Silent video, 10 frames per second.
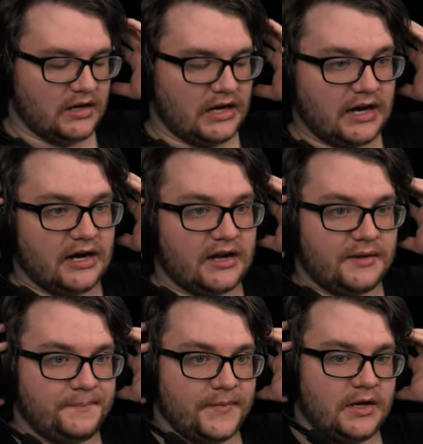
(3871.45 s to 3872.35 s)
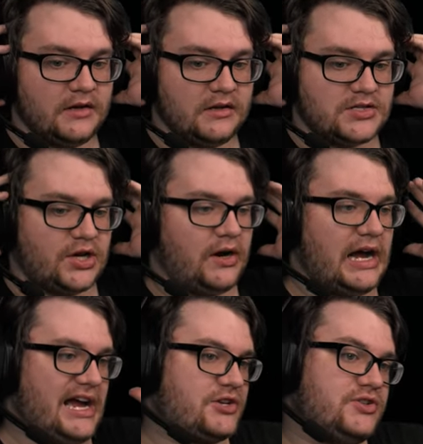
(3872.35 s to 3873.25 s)
Uh, so
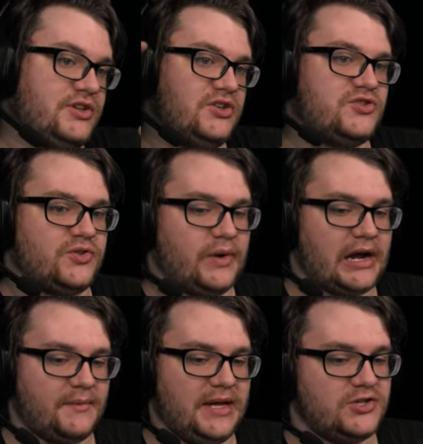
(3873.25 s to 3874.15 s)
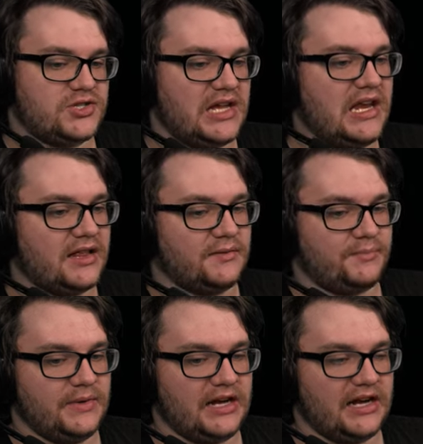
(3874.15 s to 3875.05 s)
I actually usually recommend just getting the
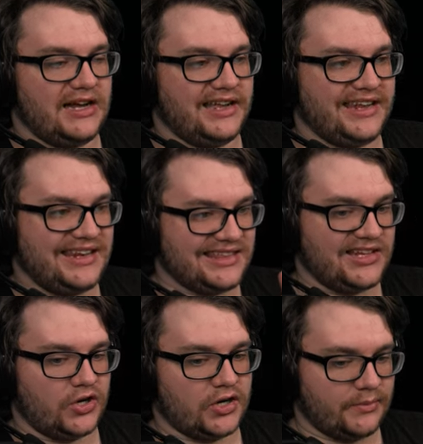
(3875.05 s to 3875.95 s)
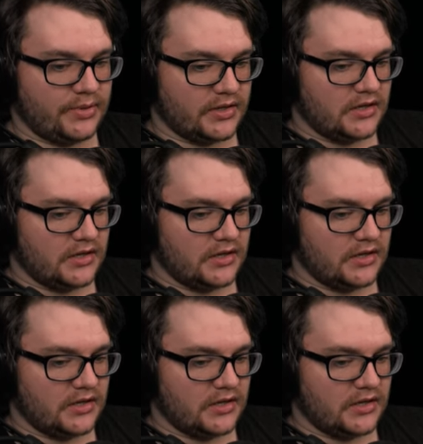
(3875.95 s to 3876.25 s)
uh, getting the herb